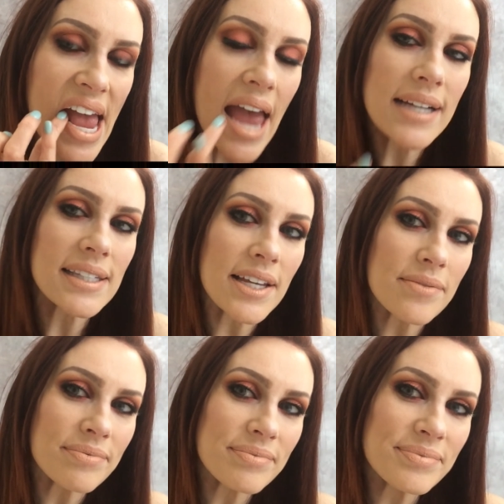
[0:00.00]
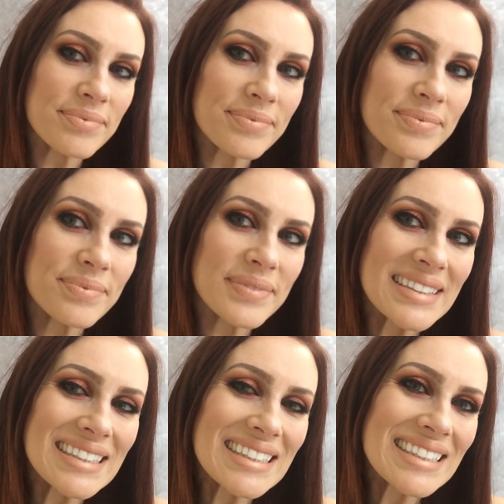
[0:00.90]
Excellent.
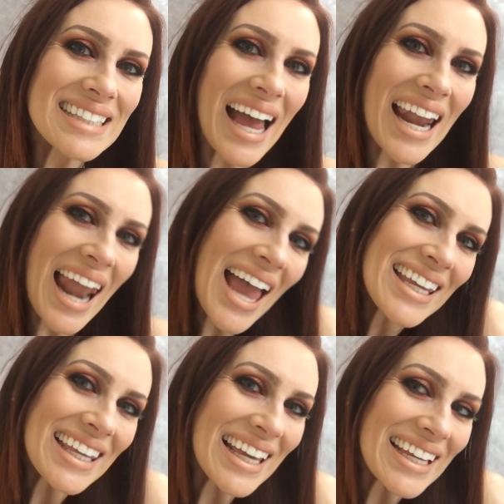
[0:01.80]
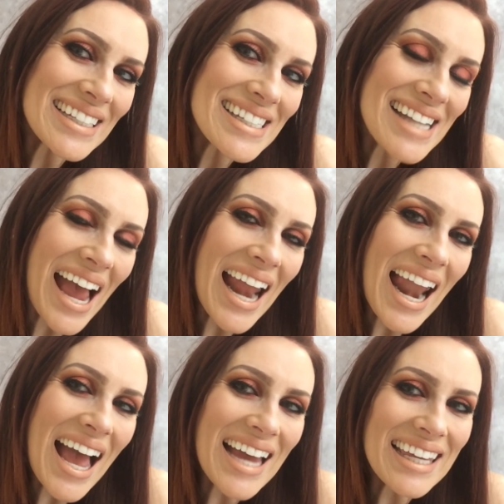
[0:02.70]
I like it.
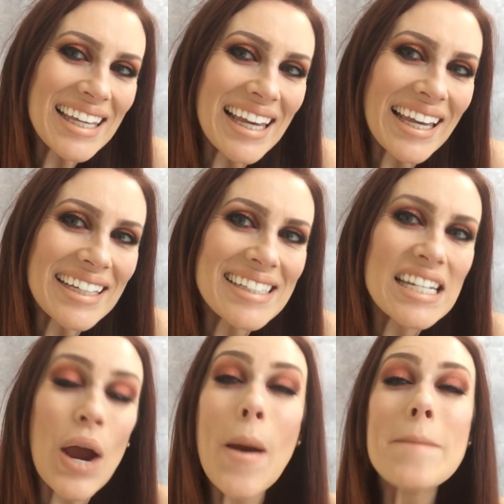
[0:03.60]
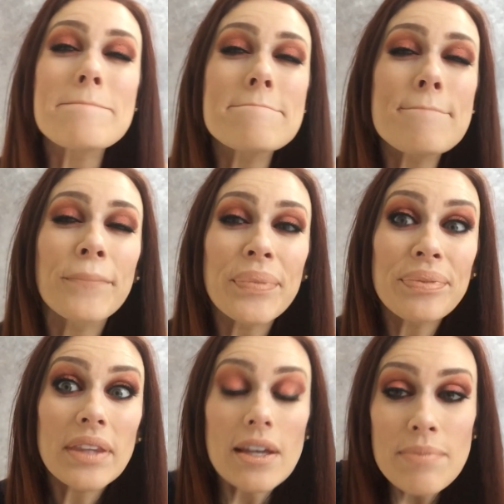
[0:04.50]
I like it.
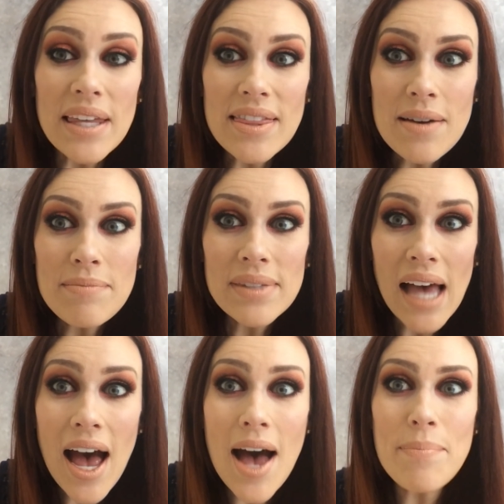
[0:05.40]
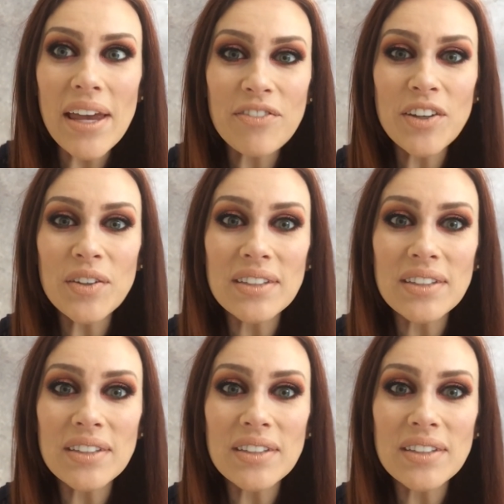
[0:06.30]
Give me a thumbs up if you